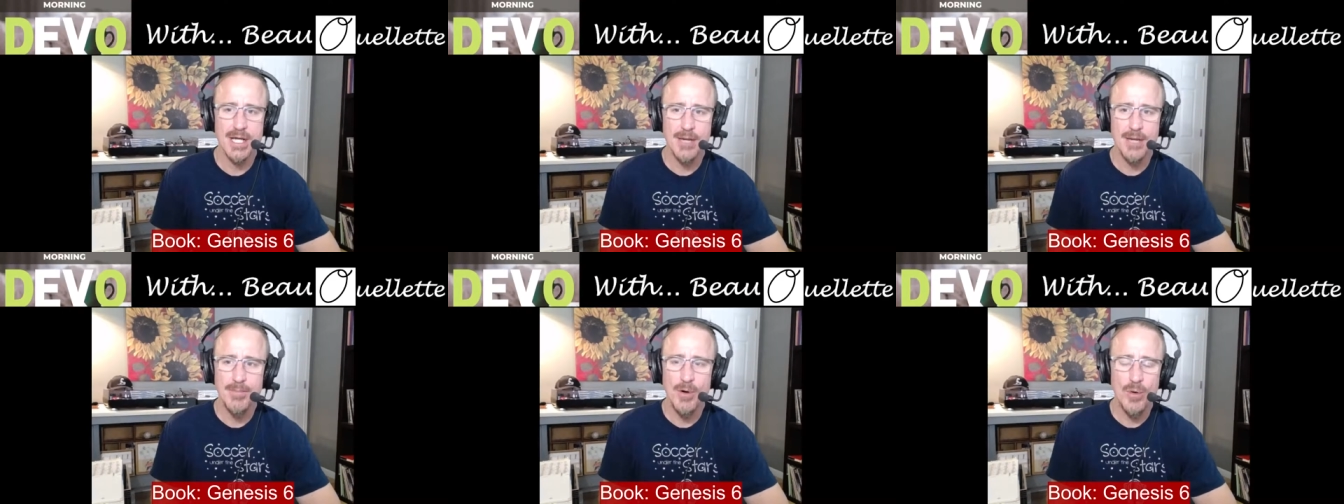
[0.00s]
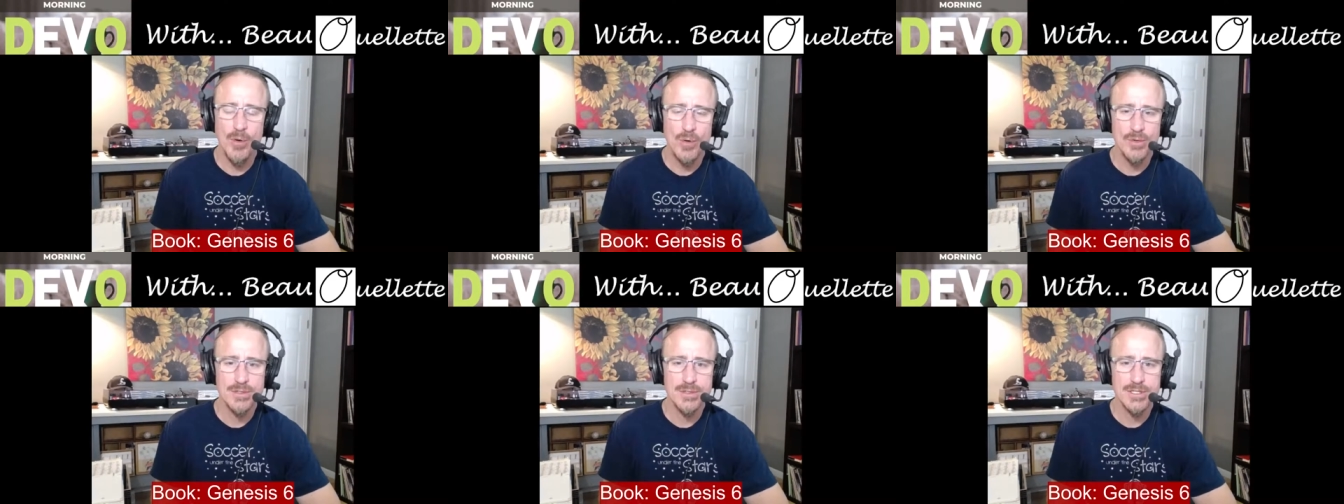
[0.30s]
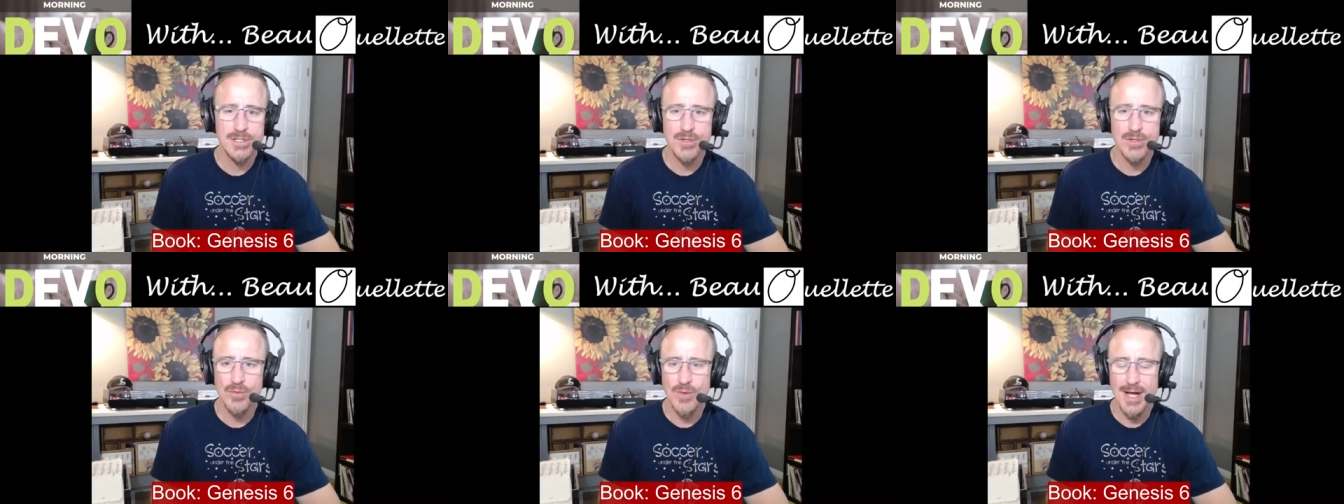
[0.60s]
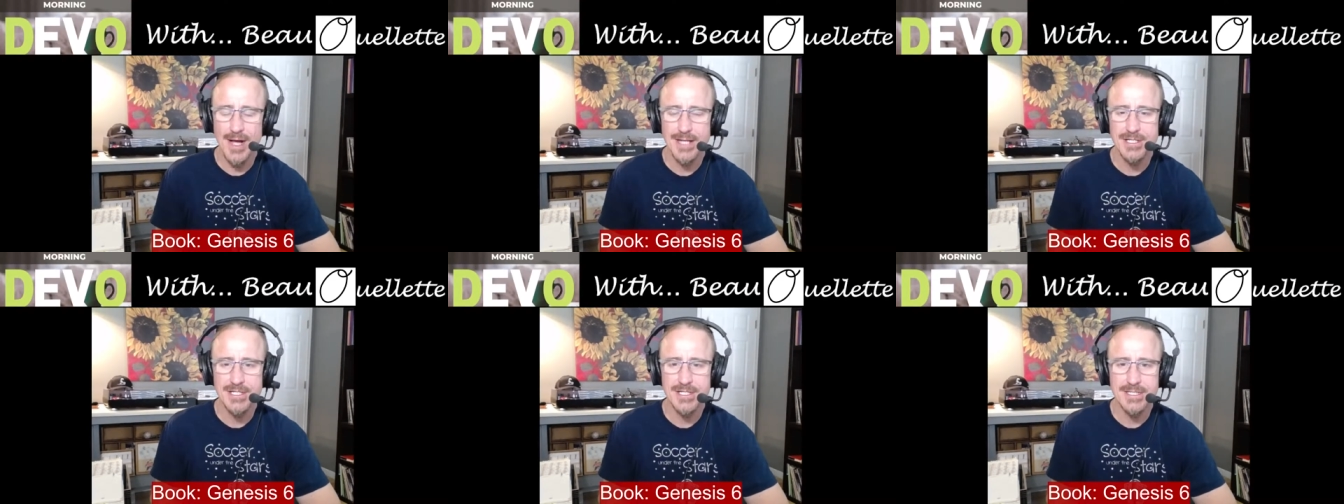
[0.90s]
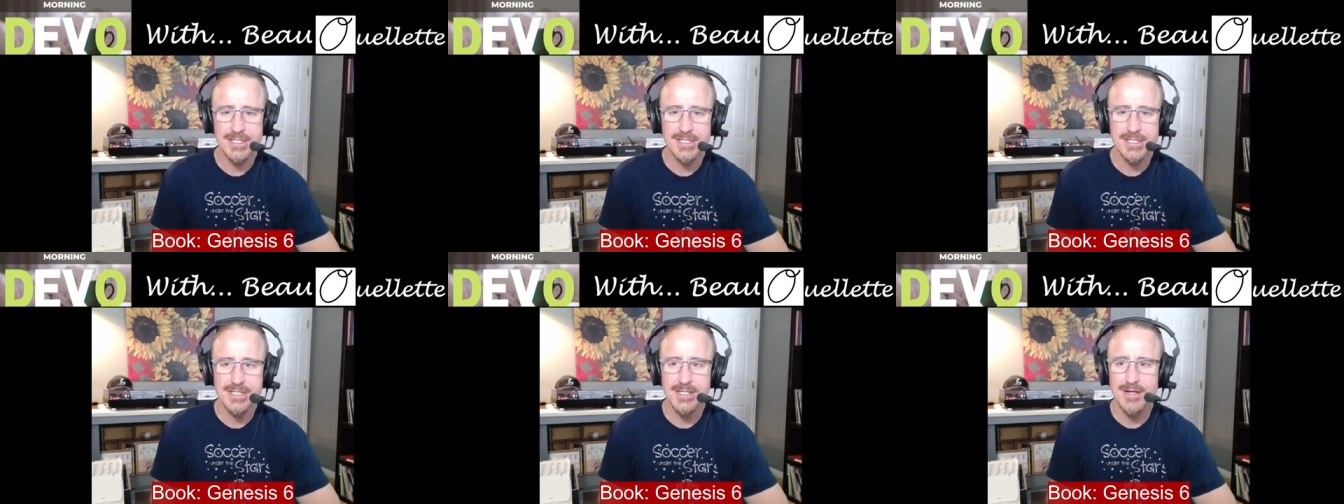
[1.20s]
upholds the
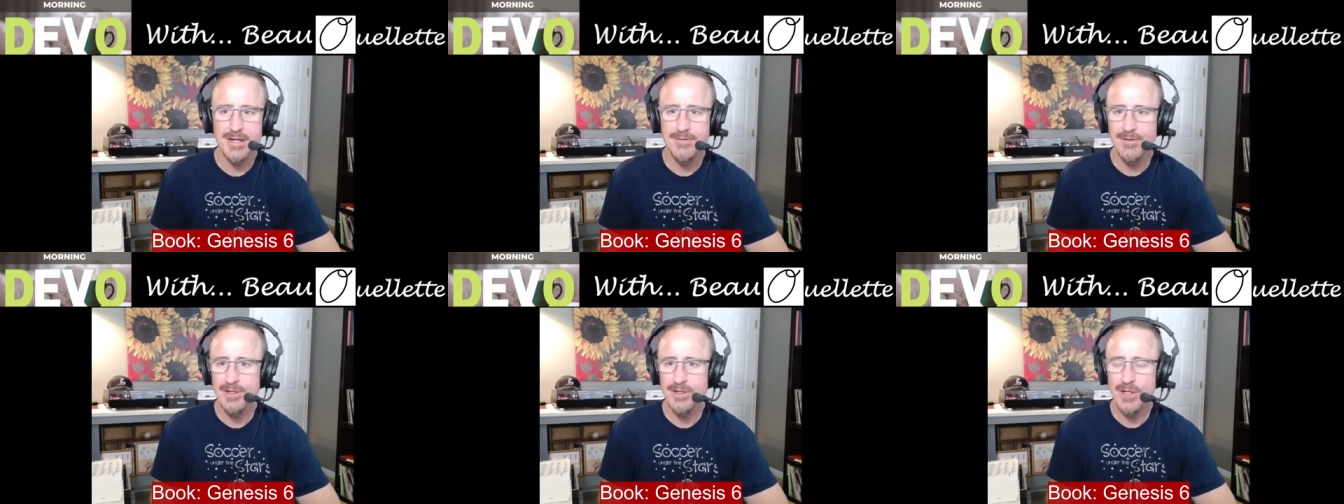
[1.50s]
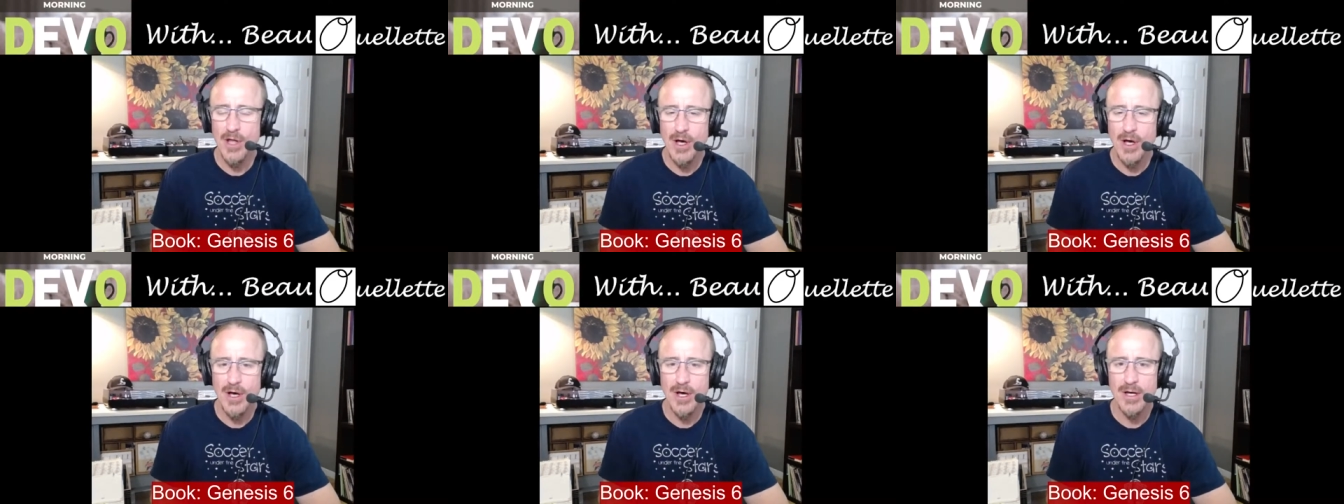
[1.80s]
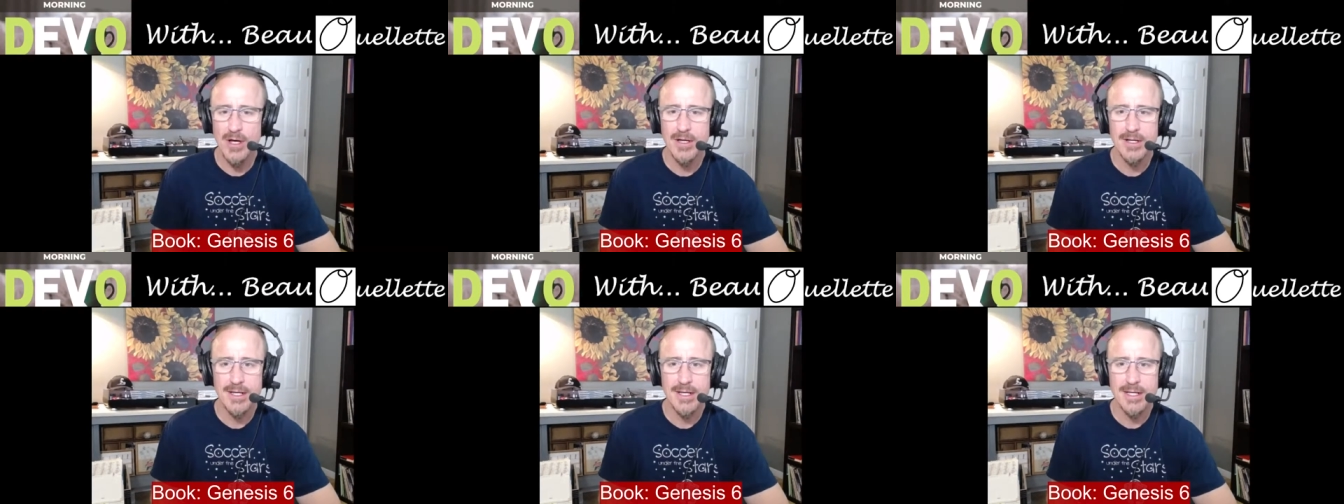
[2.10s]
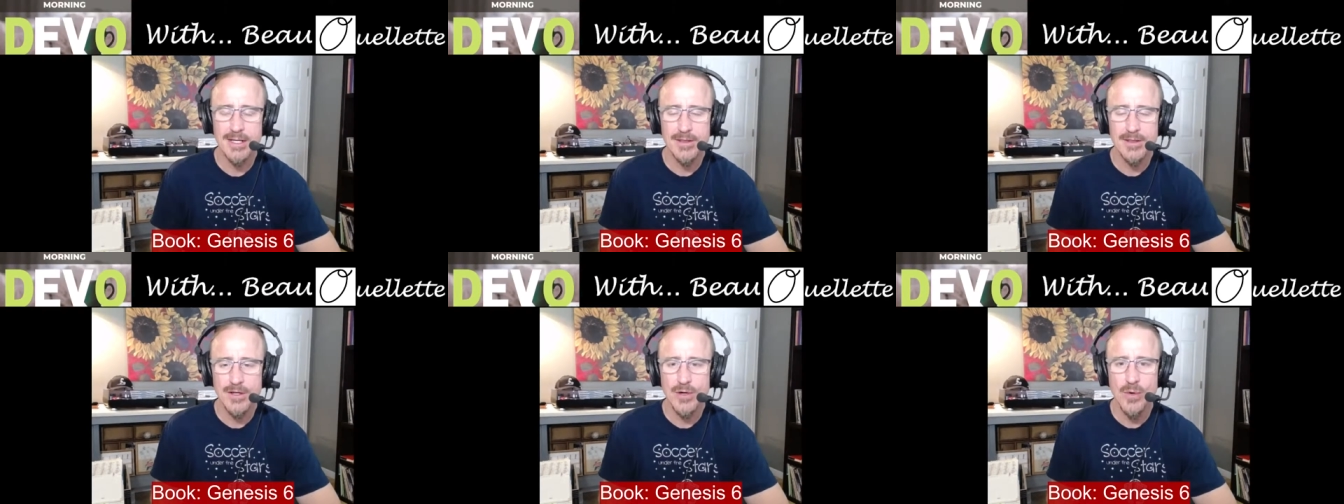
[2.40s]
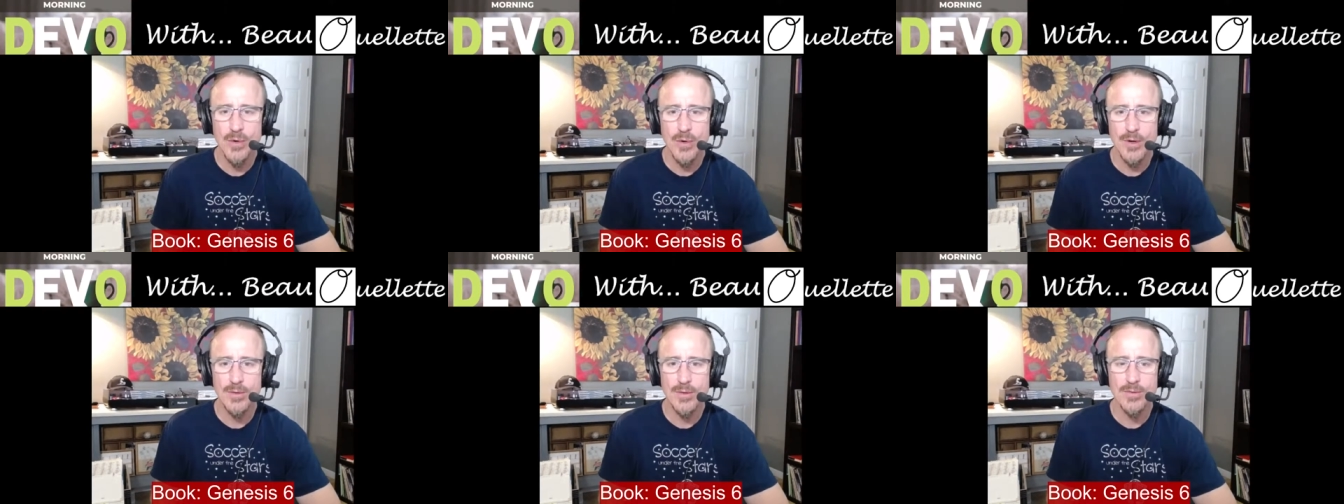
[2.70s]
righteousness of a law in the
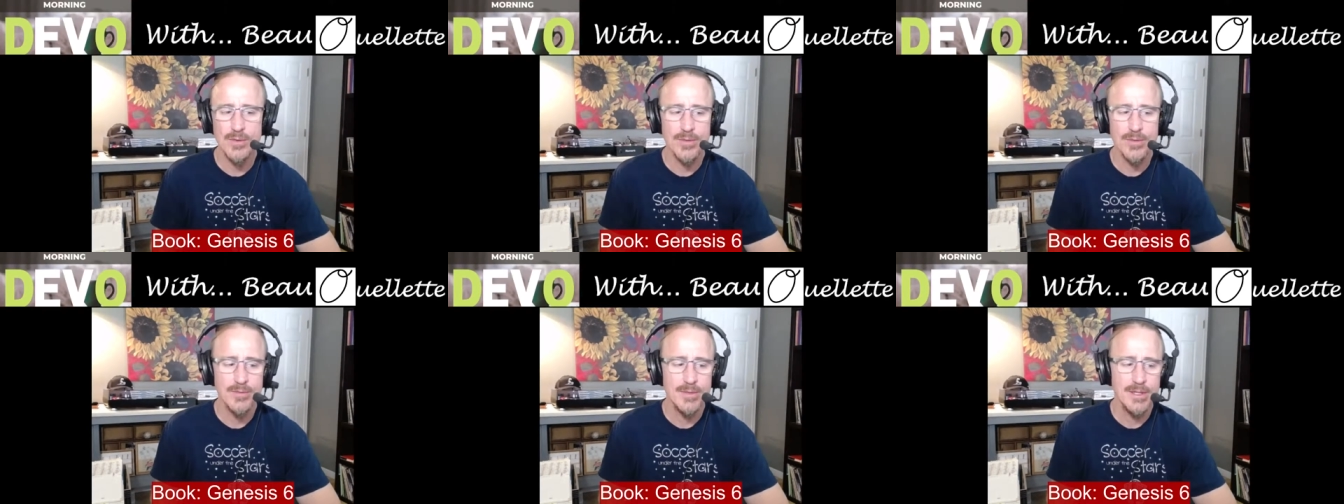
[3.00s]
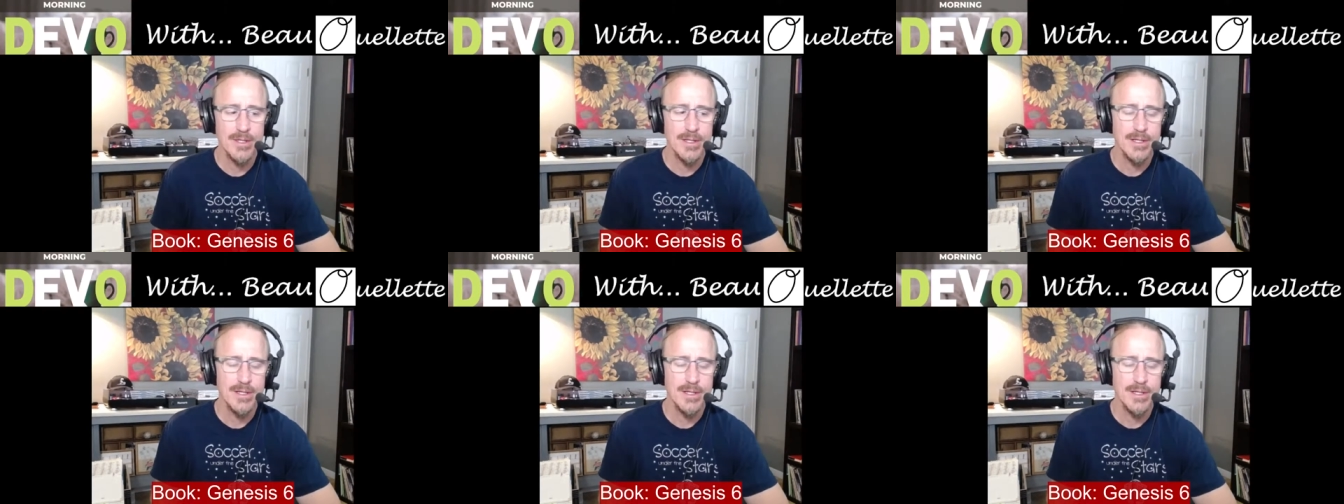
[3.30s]
courtroom.